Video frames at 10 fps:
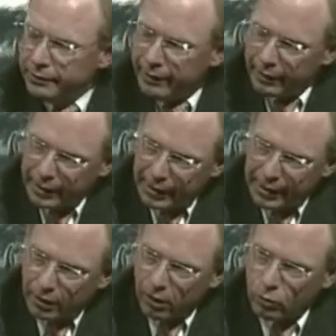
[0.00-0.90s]
again,
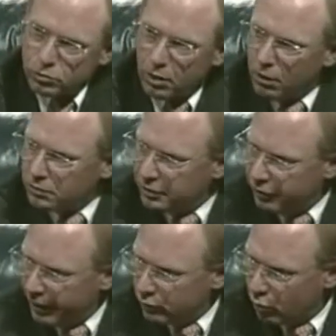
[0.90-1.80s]
a close loss and
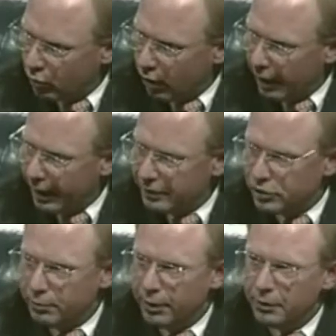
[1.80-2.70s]
things will glare
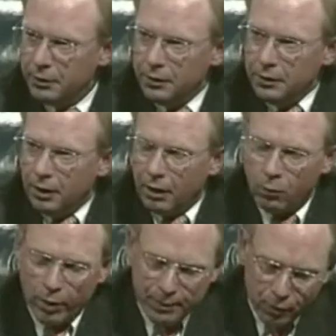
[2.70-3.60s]
at you, but
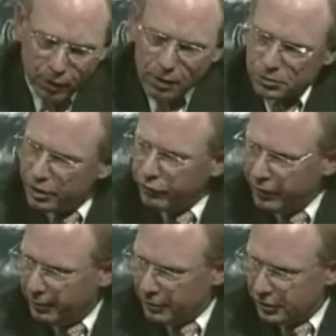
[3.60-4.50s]
we put ourselves
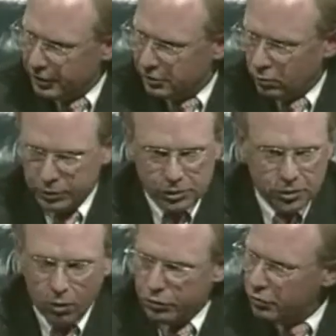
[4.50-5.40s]
in position, which is
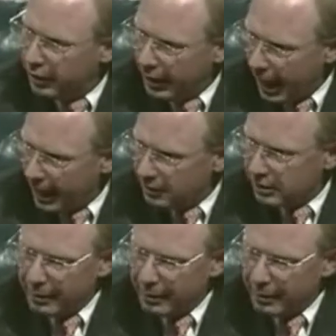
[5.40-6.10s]
all you can ask.